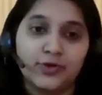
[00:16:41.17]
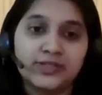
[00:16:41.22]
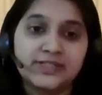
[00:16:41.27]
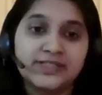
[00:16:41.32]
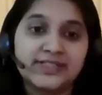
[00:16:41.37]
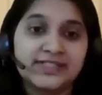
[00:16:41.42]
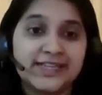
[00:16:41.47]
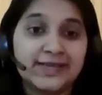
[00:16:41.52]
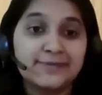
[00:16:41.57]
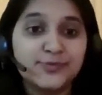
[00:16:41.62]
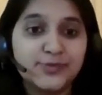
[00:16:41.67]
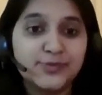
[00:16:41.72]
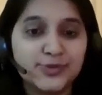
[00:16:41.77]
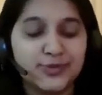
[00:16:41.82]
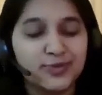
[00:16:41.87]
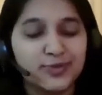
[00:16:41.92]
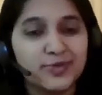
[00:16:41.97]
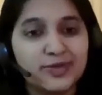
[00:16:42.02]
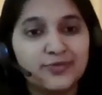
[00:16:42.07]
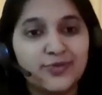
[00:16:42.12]
What
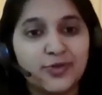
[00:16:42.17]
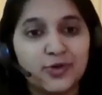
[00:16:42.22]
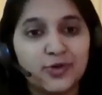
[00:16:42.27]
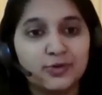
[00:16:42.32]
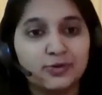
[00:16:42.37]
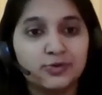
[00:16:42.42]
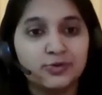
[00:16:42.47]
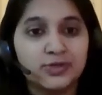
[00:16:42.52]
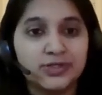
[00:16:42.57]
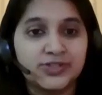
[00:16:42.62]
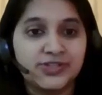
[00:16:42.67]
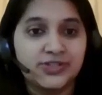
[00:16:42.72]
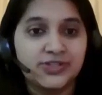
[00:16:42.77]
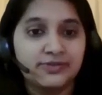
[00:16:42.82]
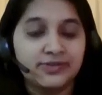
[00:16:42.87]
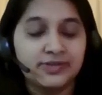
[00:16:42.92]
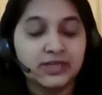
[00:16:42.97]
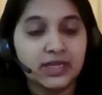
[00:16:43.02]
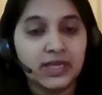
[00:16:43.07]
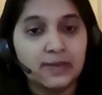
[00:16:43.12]
steps you will follow to
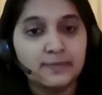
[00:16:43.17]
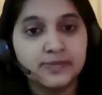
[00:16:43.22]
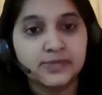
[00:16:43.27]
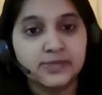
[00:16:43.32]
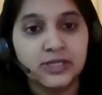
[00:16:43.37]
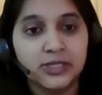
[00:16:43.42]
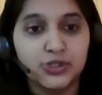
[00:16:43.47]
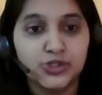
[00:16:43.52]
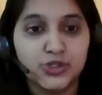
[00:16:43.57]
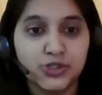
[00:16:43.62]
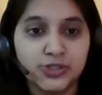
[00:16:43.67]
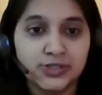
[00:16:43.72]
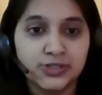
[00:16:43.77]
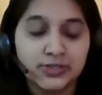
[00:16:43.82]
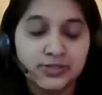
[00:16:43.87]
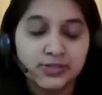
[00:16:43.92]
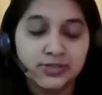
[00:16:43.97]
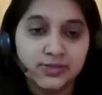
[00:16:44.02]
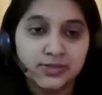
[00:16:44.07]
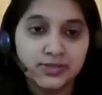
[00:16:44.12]
achieve encapsulation?
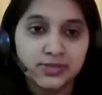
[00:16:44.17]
